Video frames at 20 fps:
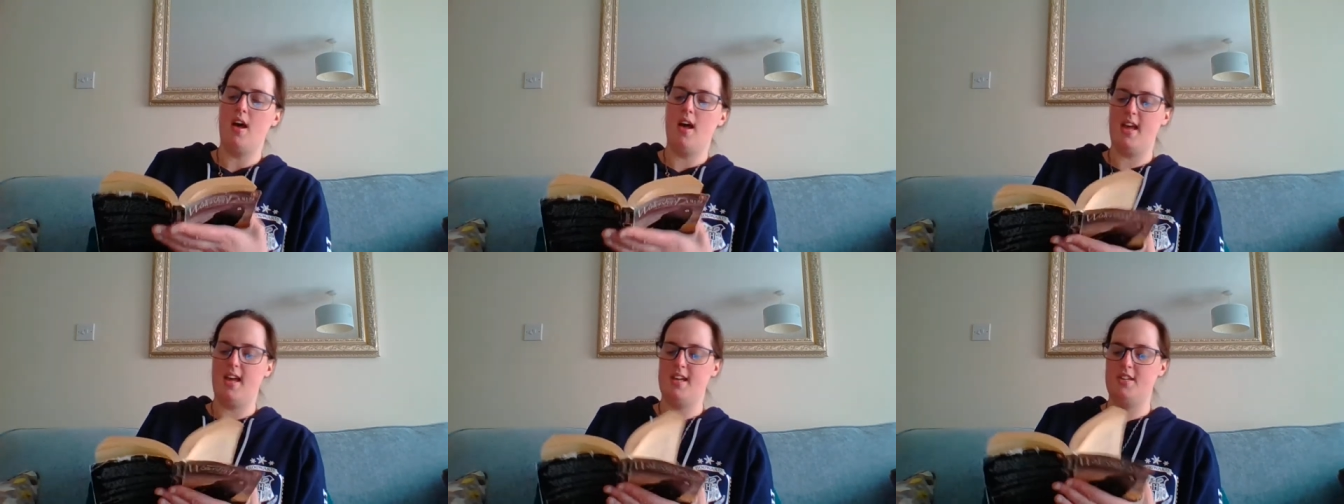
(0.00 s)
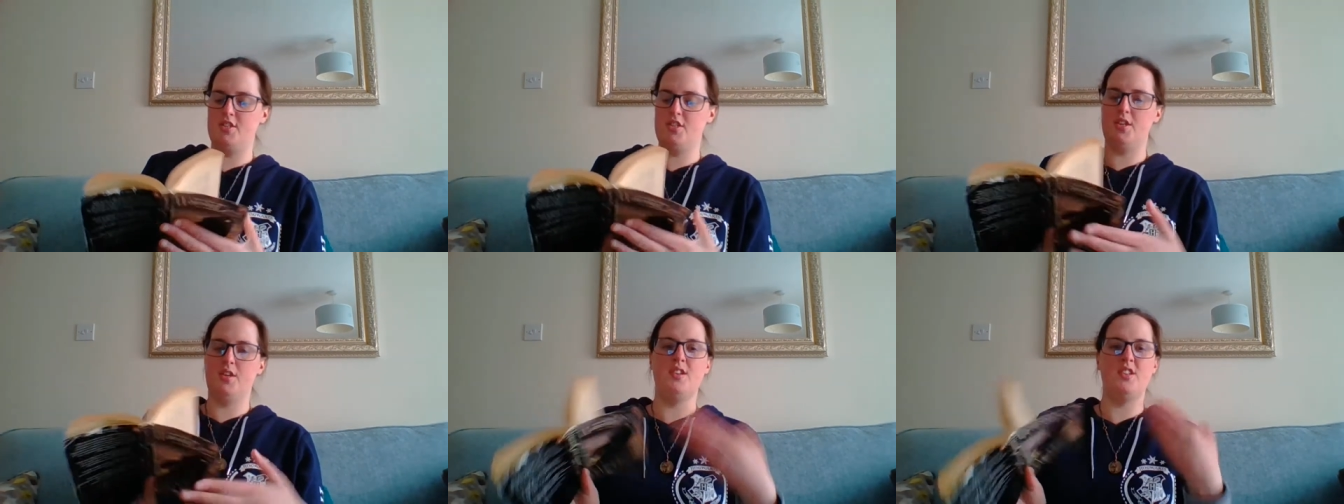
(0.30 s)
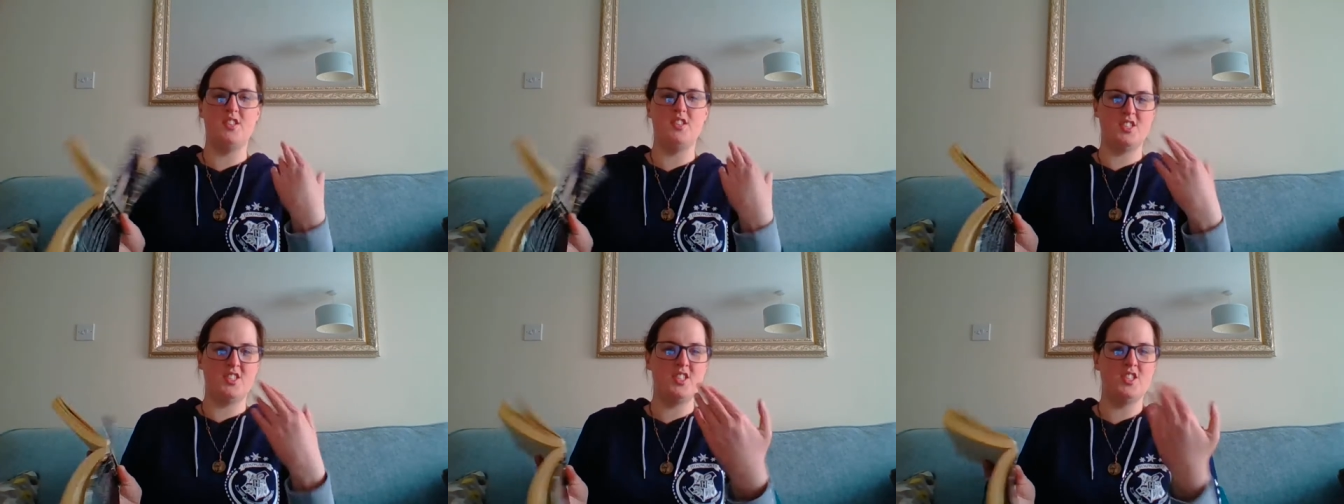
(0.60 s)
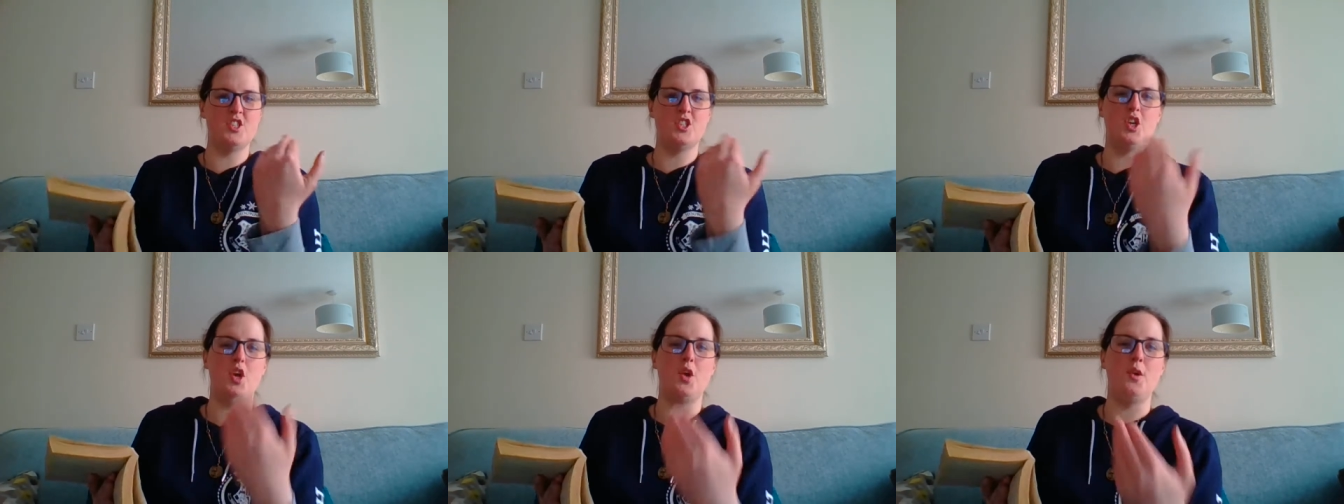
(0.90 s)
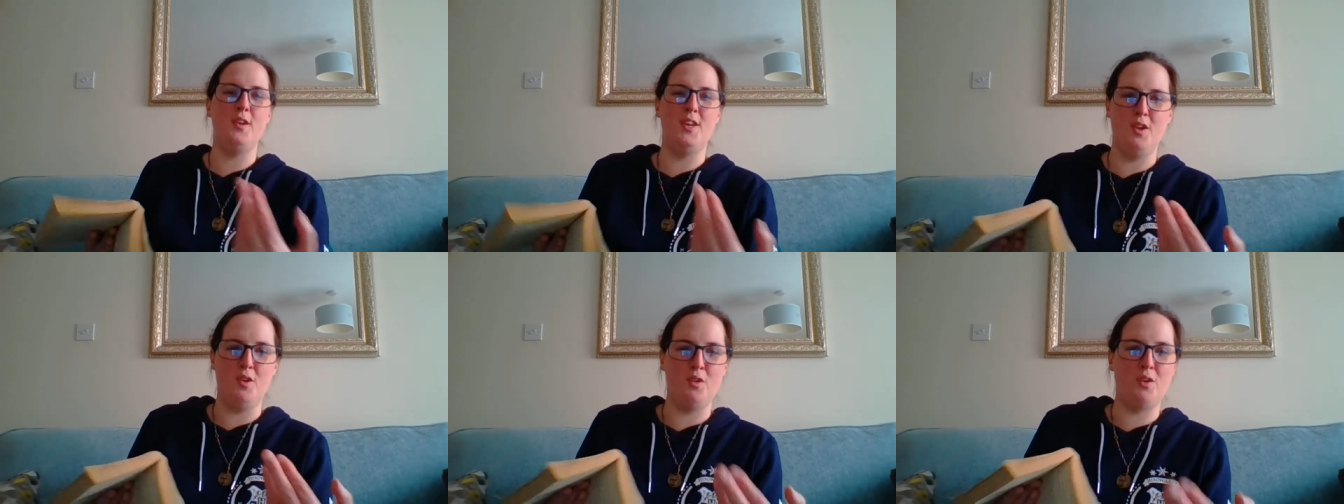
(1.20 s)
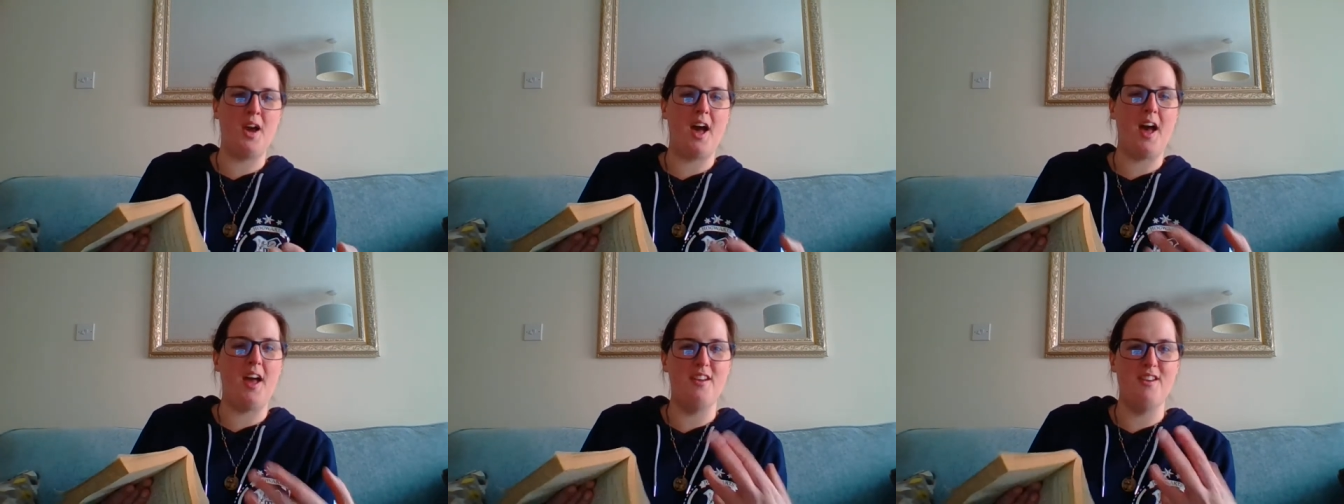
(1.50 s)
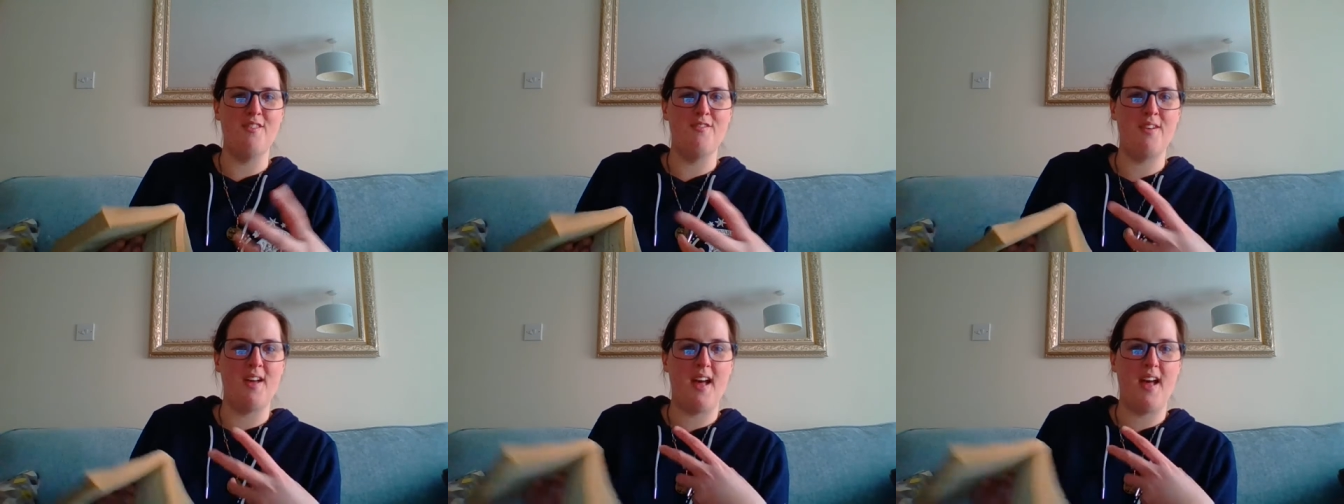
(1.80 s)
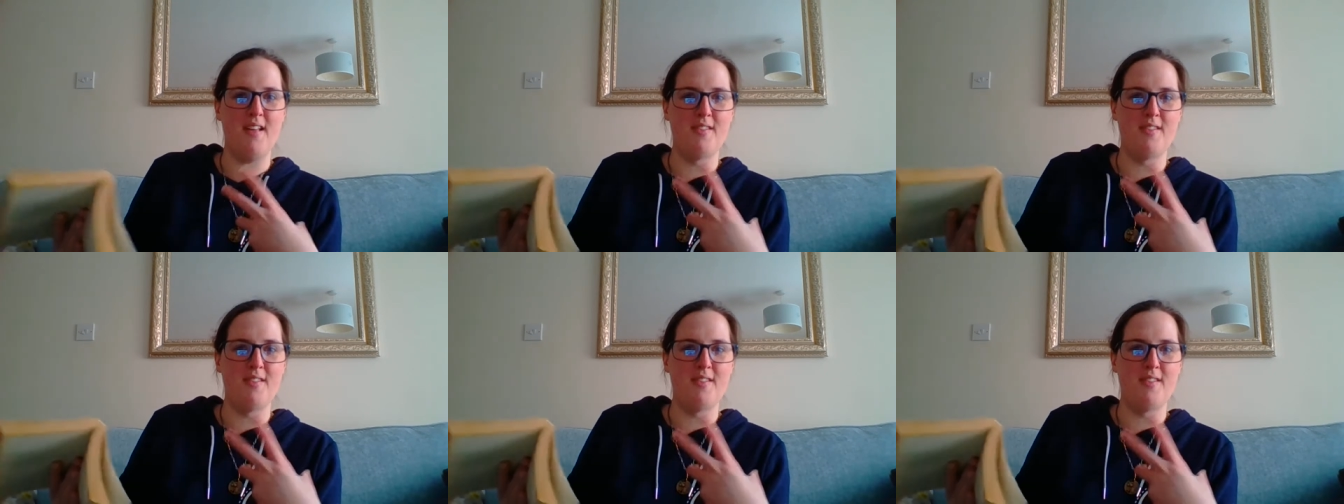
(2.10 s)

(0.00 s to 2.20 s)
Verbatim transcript: uh, to to show you kind of